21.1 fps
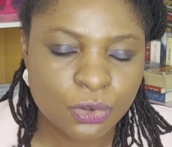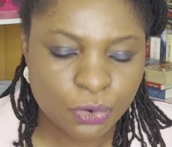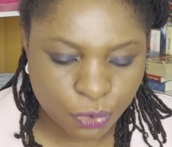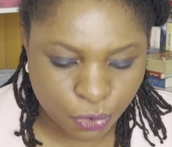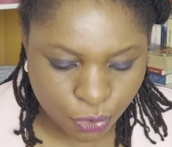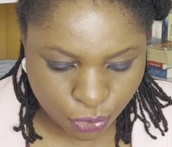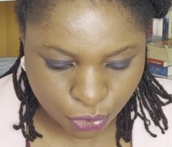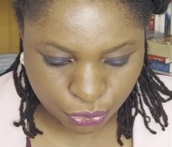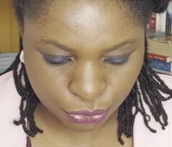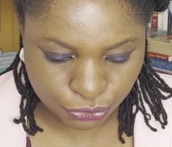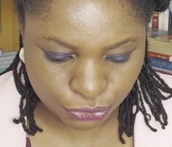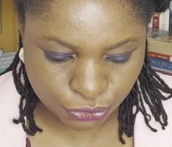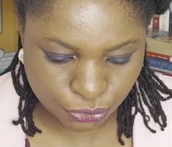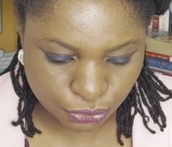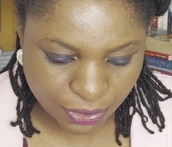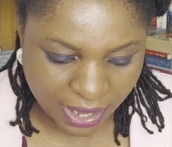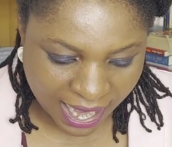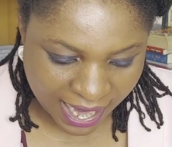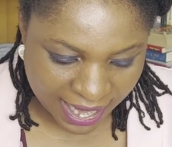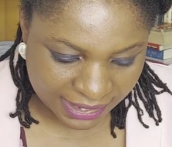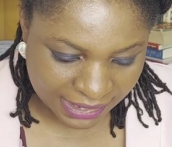or you
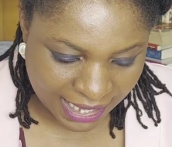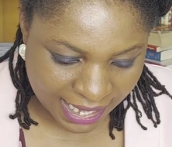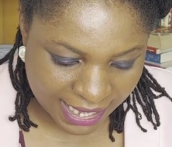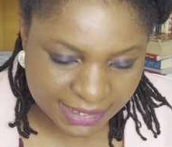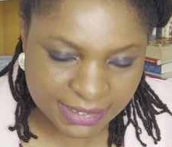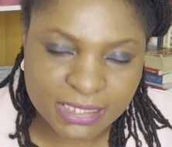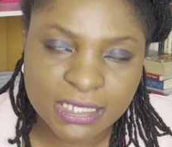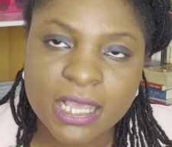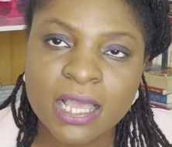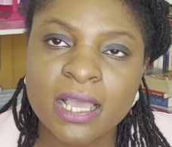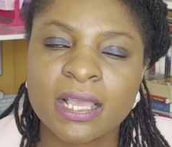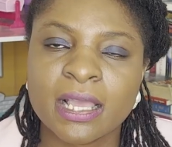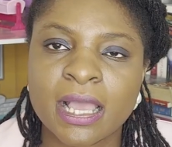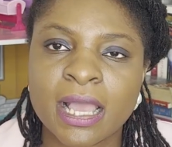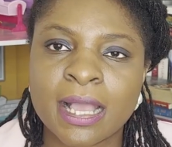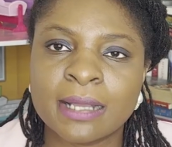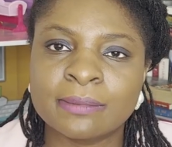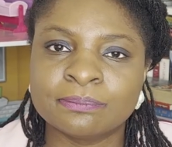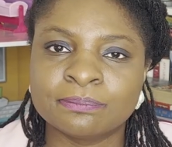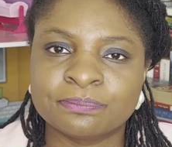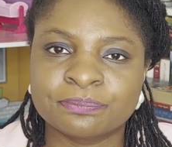highlight
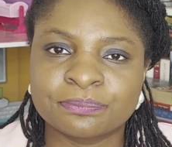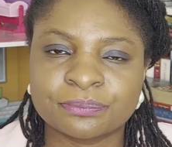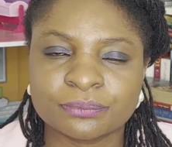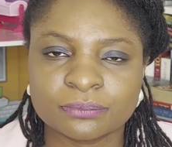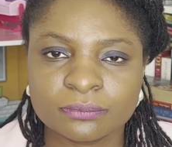in